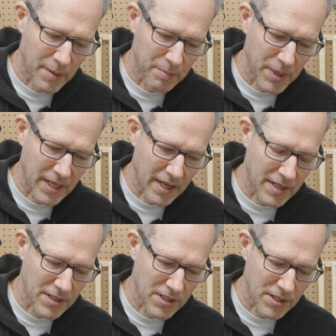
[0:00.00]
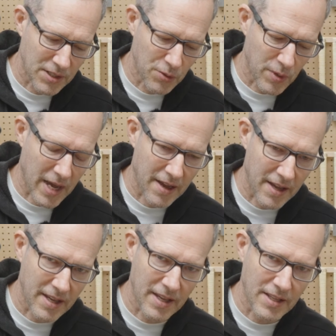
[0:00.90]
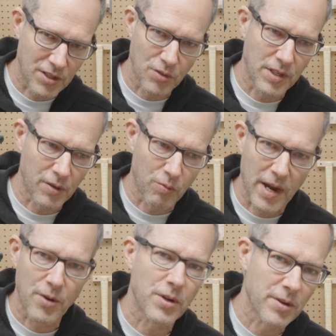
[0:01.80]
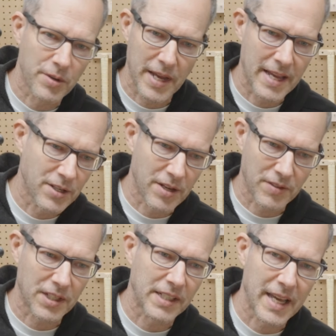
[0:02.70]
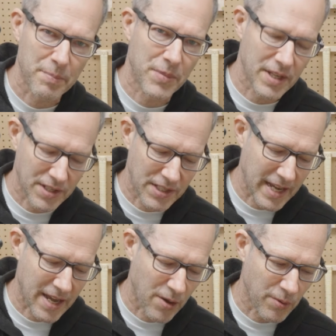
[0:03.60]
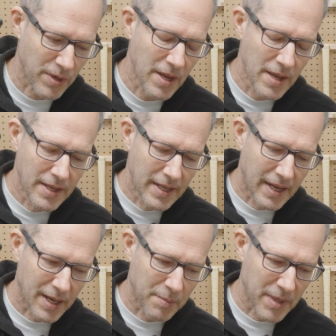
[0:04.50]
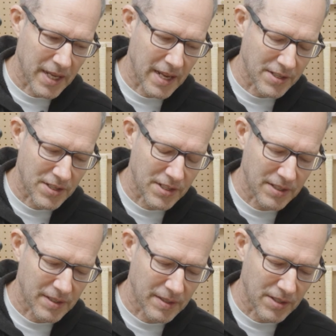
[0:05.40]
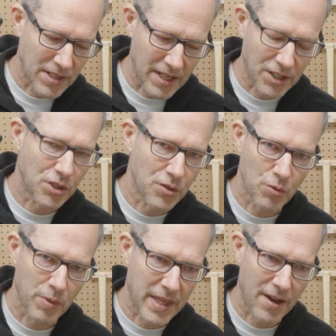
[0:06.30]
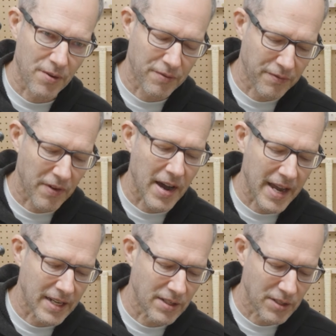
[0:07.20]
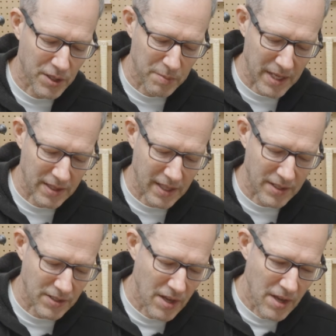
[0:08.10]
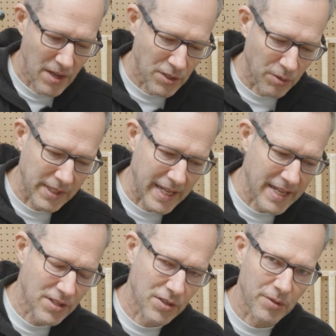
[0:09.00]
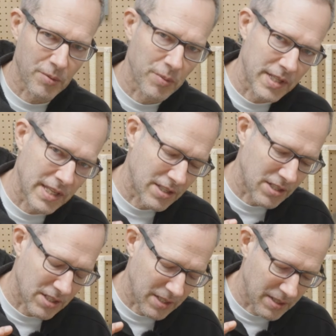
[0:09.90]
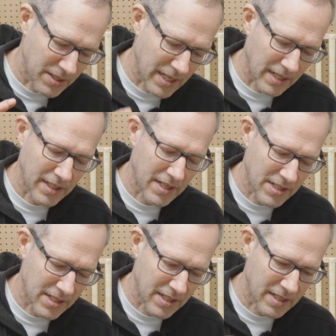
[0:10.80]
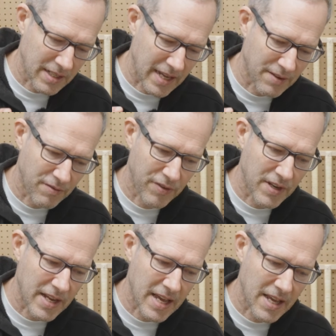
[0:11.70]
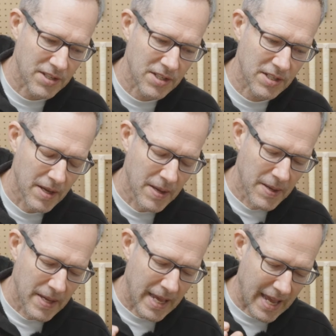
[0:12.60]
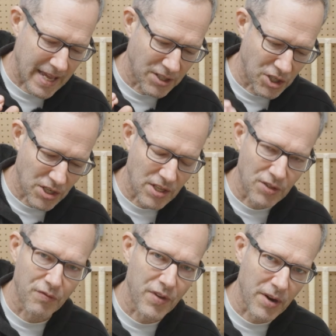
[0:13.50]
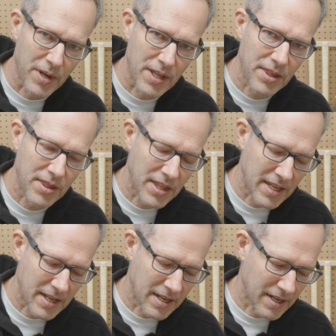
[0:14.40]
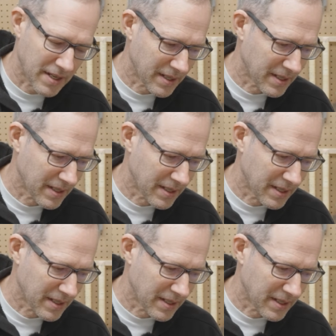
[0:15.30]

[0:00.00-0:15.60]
because it's using a router and you have to clamp things down. There's issues with how fine you can make things. So a laser, with its delicacy and finesse and just its very thin,